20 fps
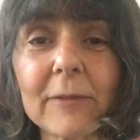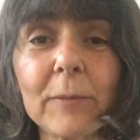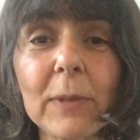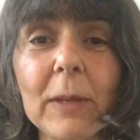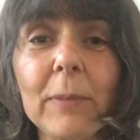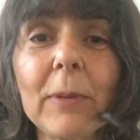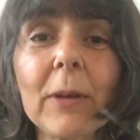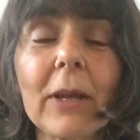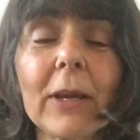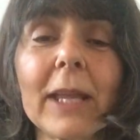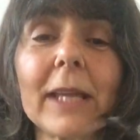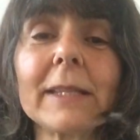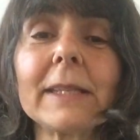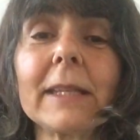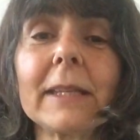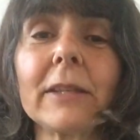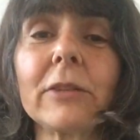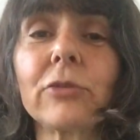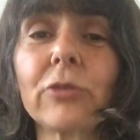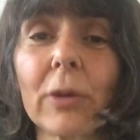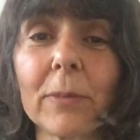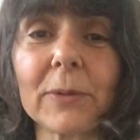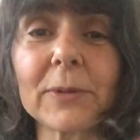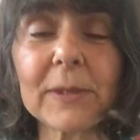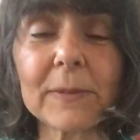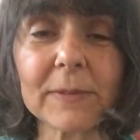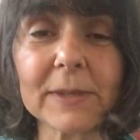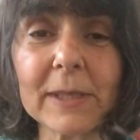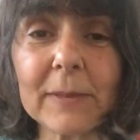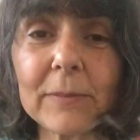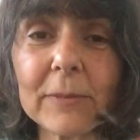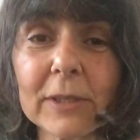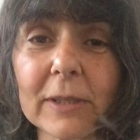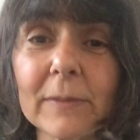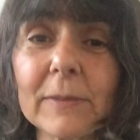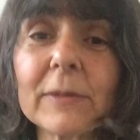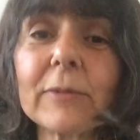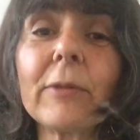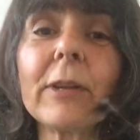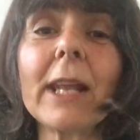if people are getting troublesome
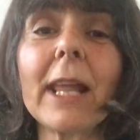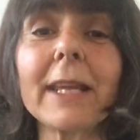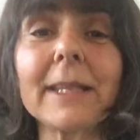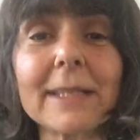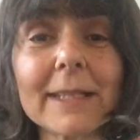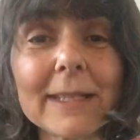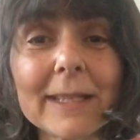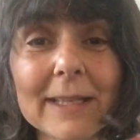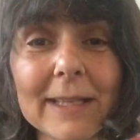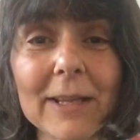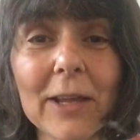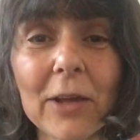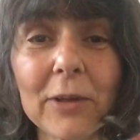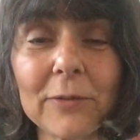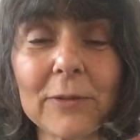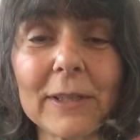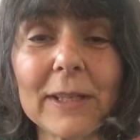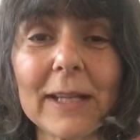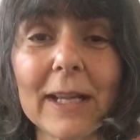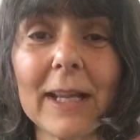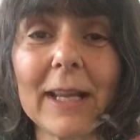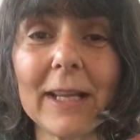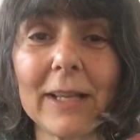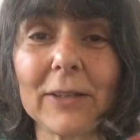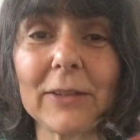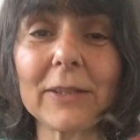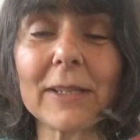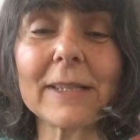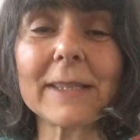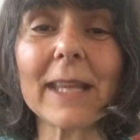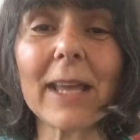symptoms related to the COVID illness,